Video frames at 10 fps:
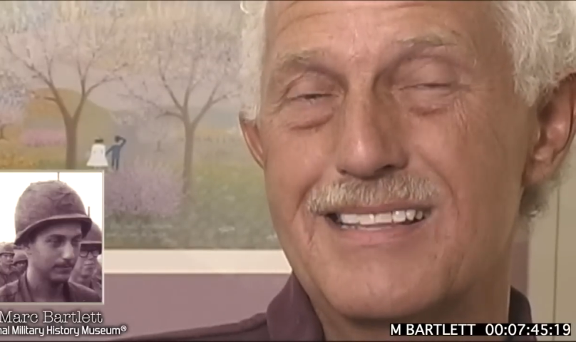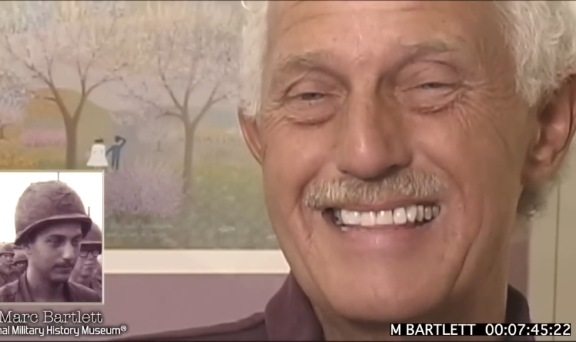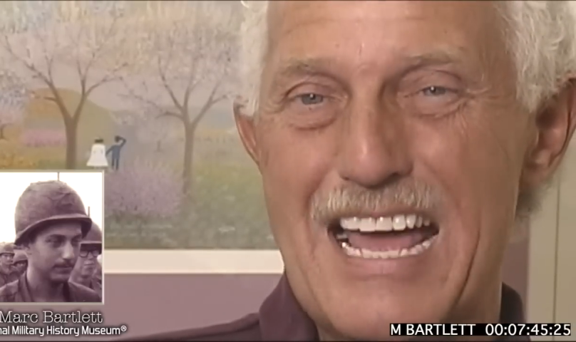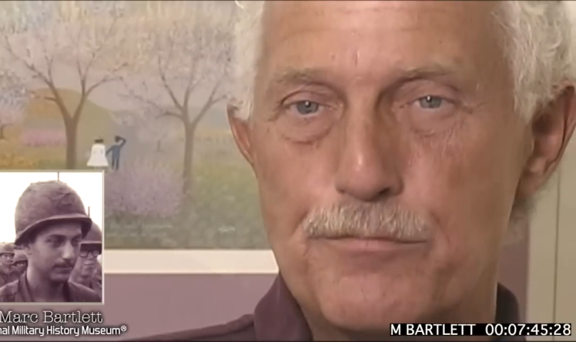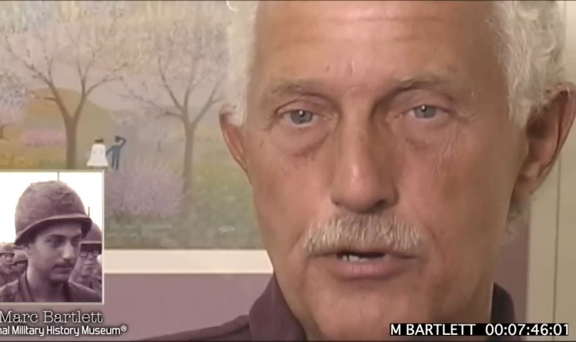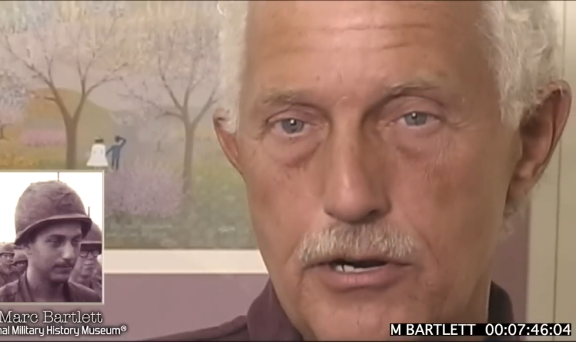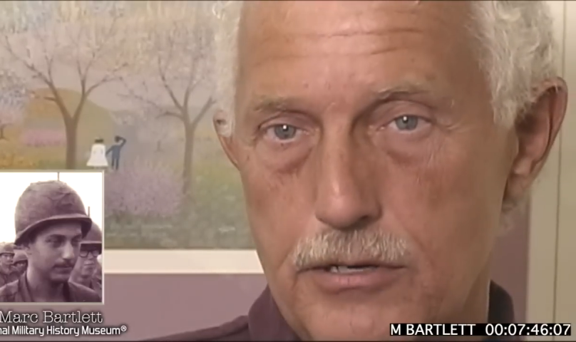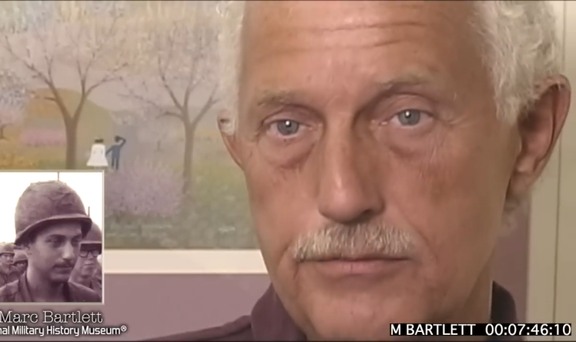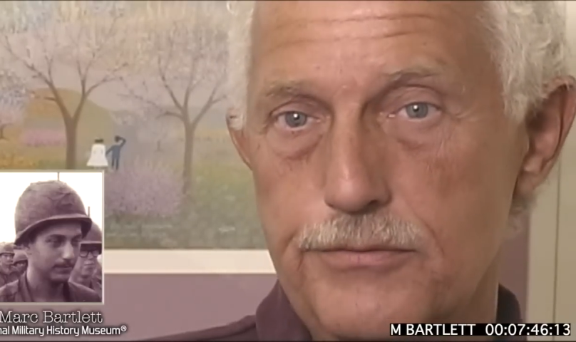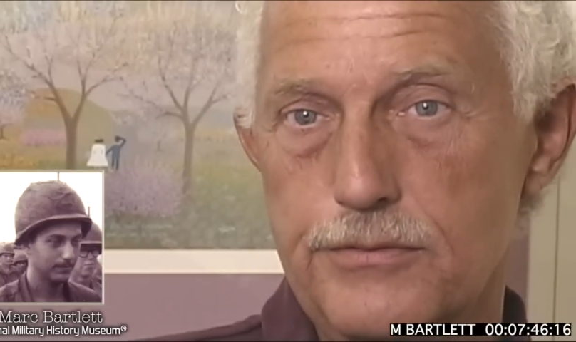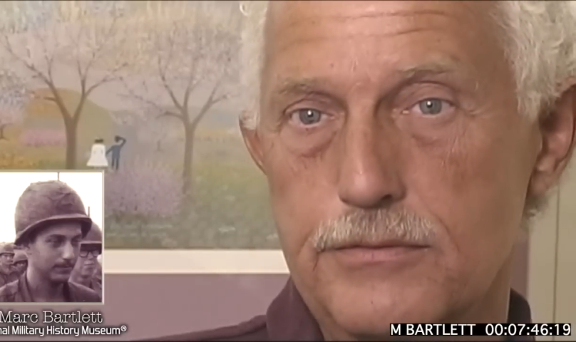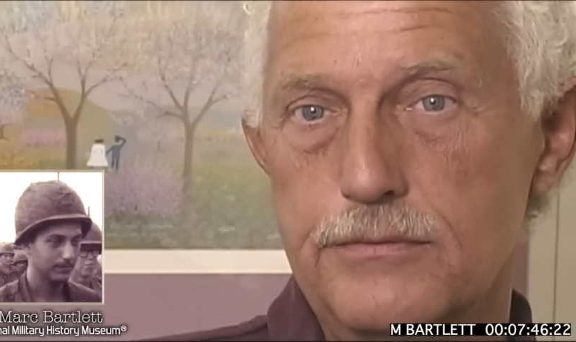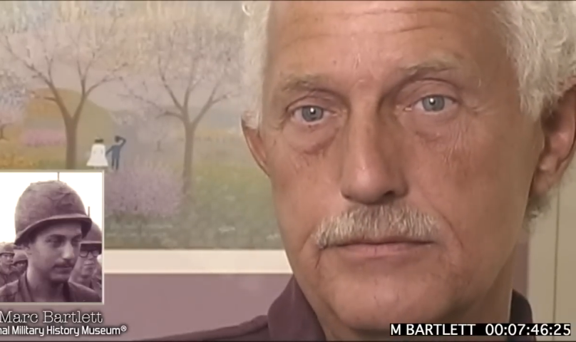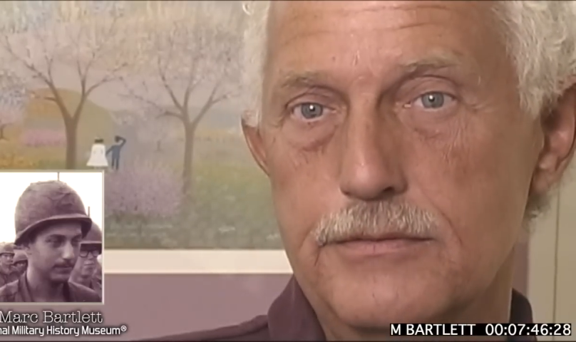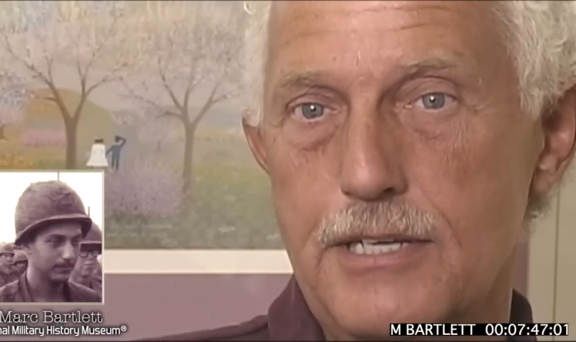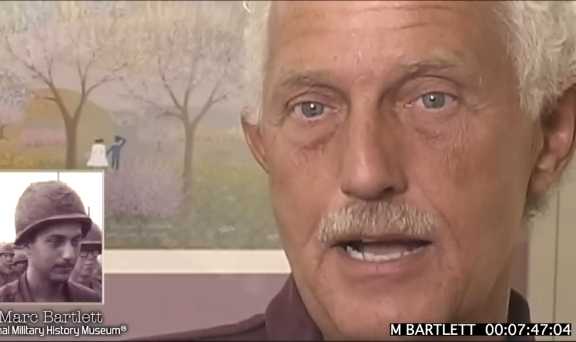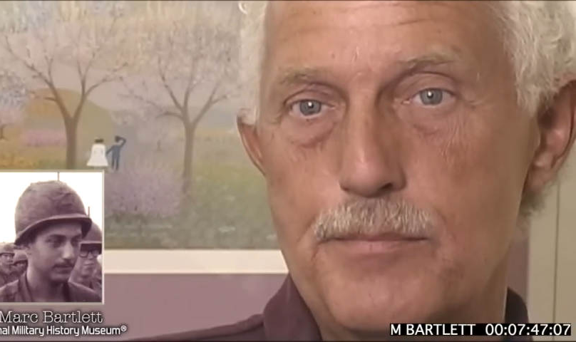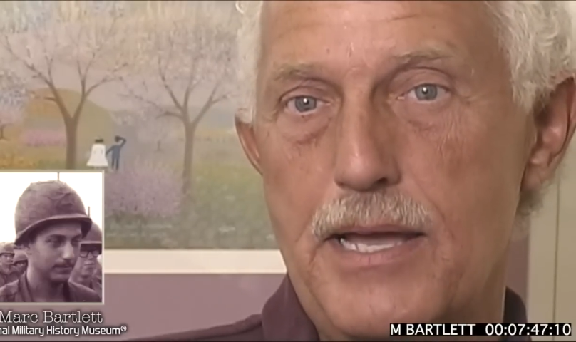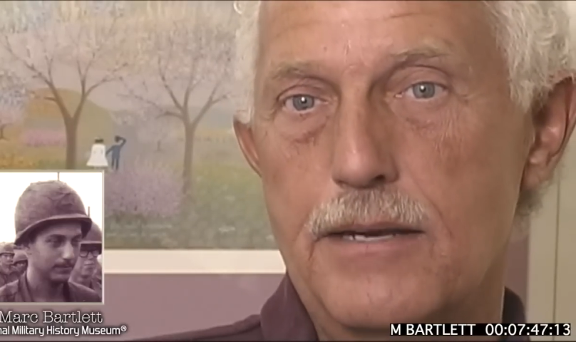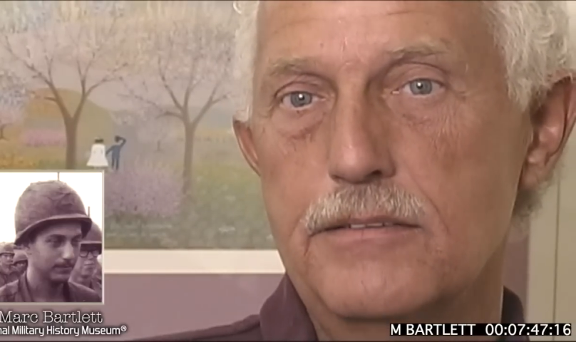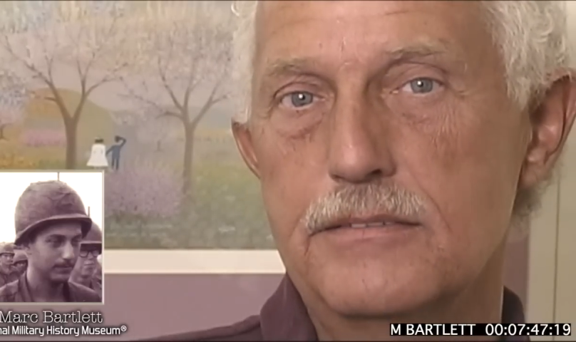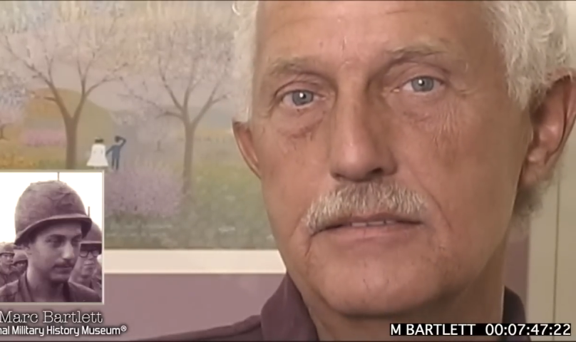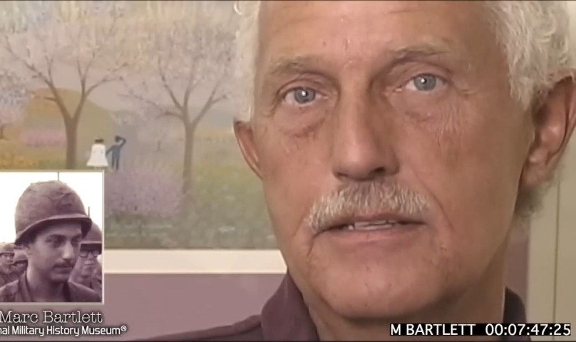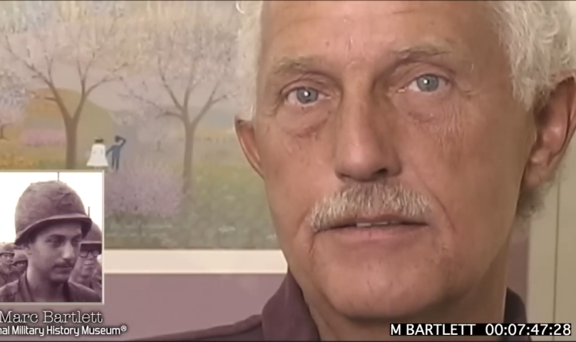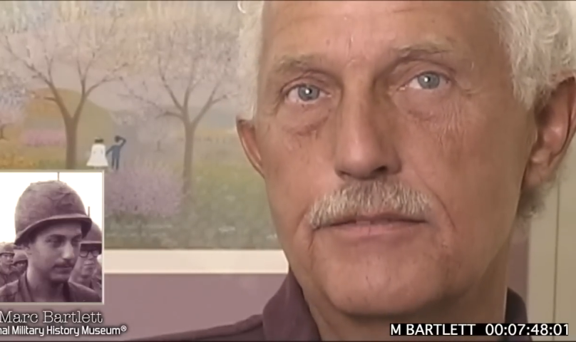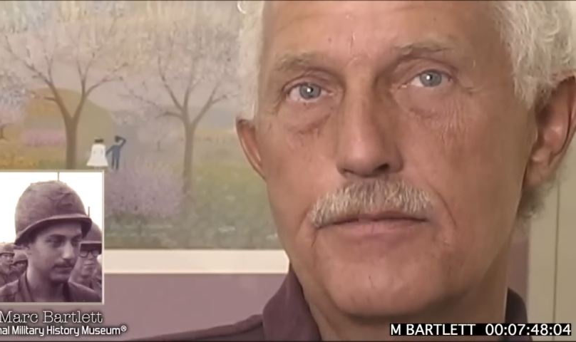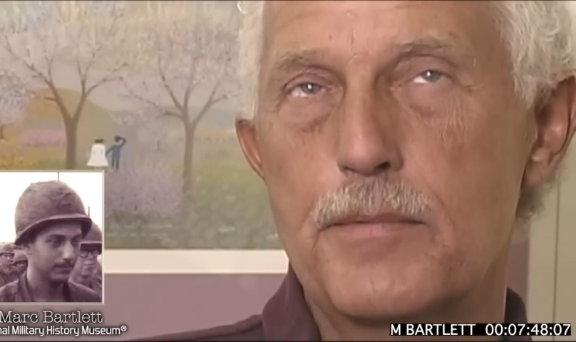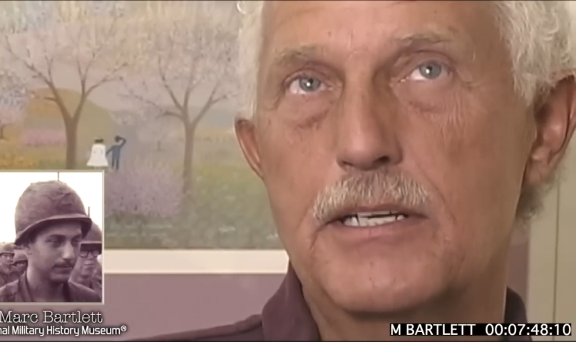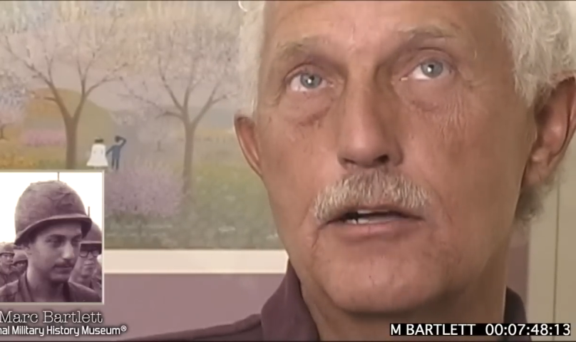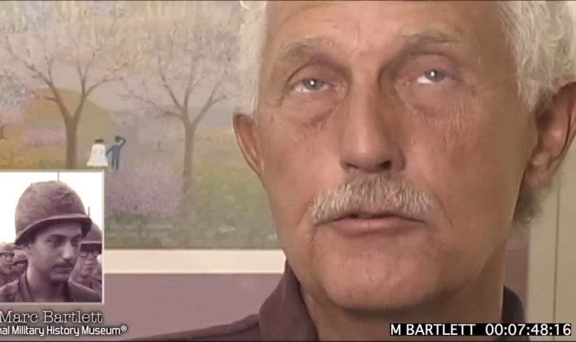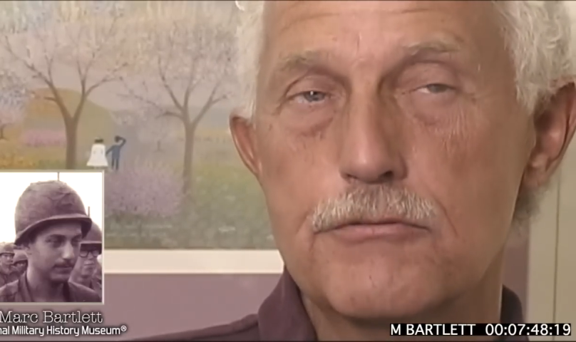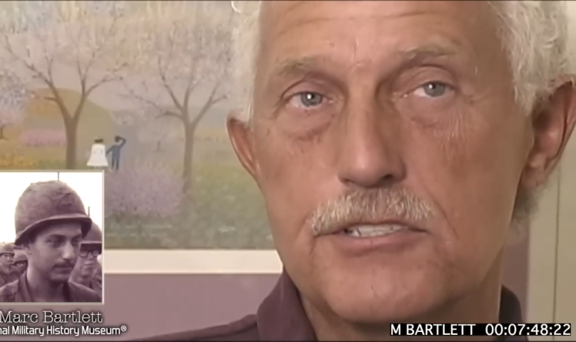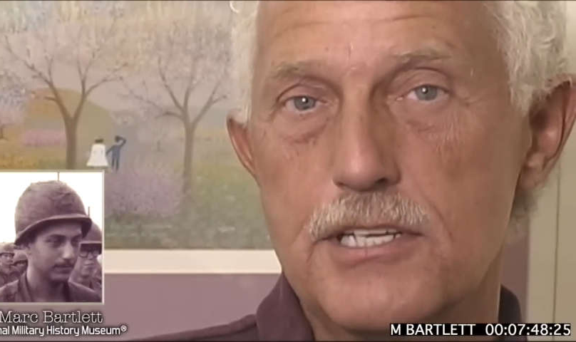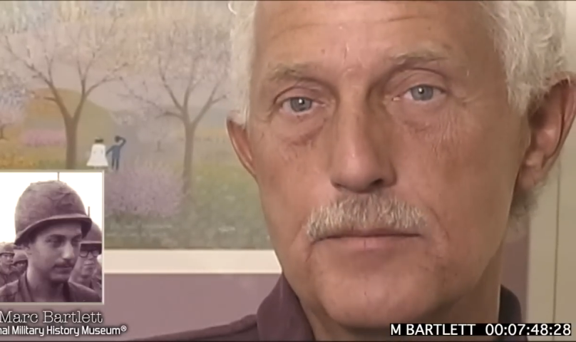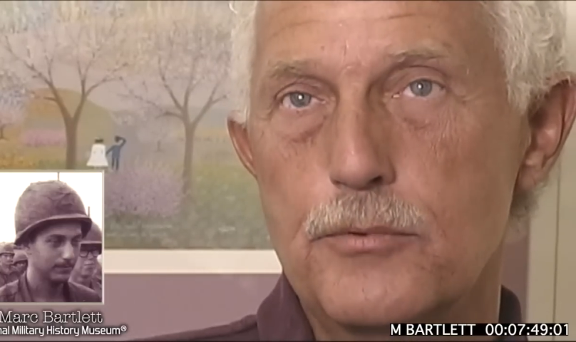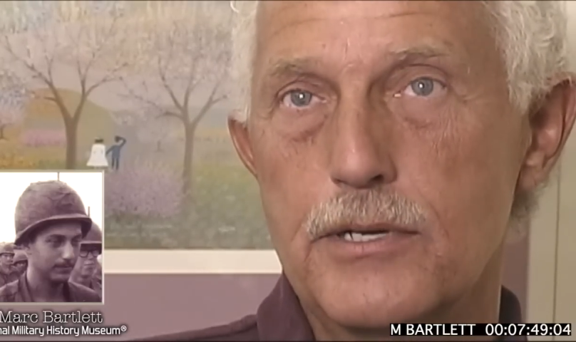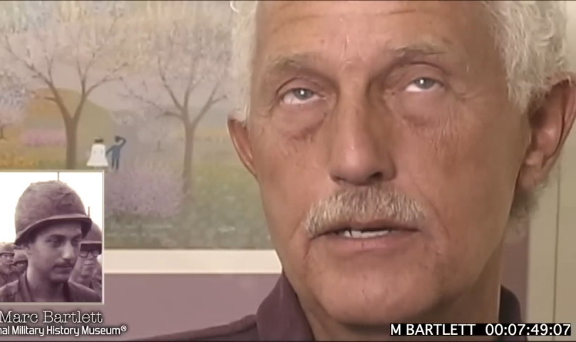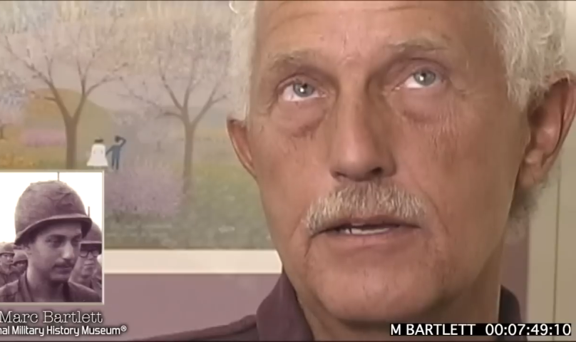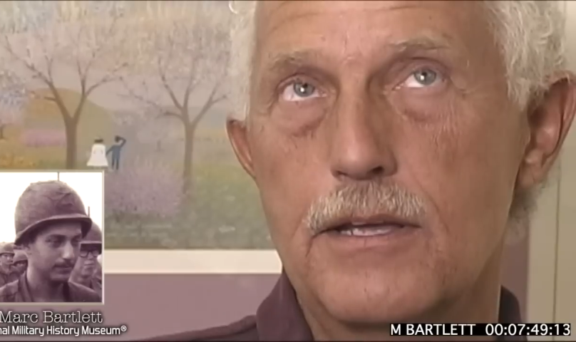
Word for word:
Speaker 1: that part of combat. From a cultural standpoint,